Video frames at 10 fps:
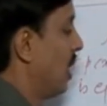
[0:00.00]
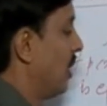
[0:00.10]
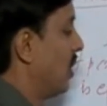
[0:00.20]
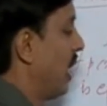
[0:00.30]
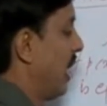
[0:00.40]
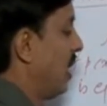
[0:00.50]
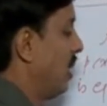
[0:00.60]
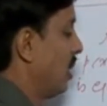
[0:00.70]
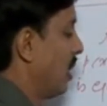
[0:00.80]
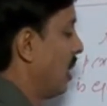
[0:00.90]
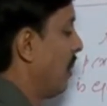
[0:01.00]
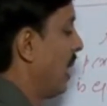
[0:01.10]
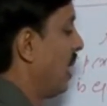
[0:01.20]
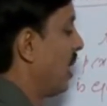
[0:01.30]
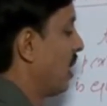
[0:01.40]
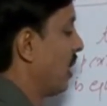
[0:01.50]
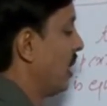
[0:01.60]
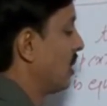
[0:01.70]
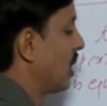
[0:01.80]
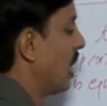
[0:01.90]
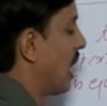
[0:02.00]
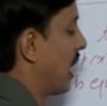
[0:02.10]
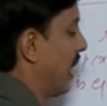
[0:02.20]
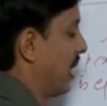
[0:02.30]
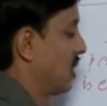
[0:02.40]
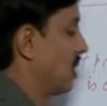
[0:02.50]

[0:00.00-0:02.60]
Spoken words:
then remainder is rx.